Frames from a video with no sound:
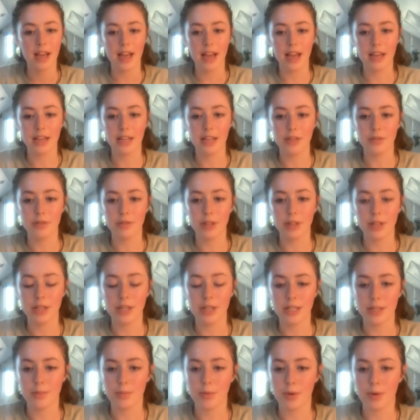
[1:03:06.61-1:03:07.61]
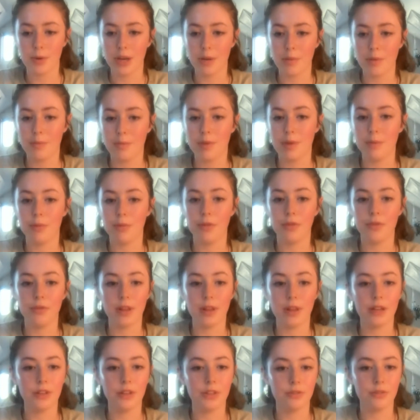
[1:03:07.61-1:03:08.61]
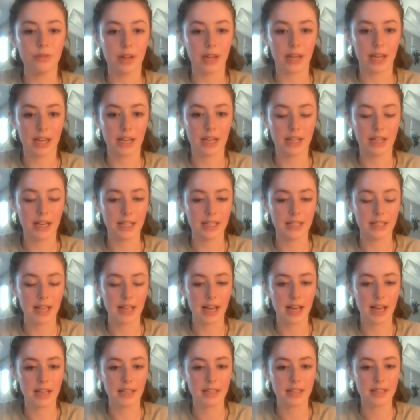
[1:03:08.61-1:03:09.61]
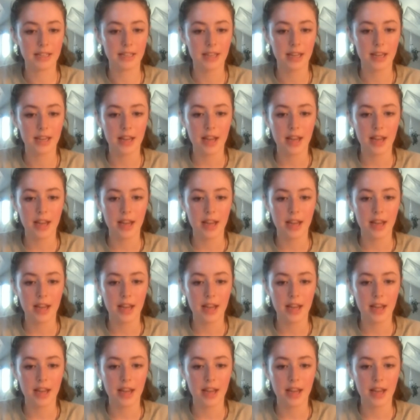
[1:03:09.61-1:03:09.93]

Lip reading: And it's really disappointing when people fail to recognize that.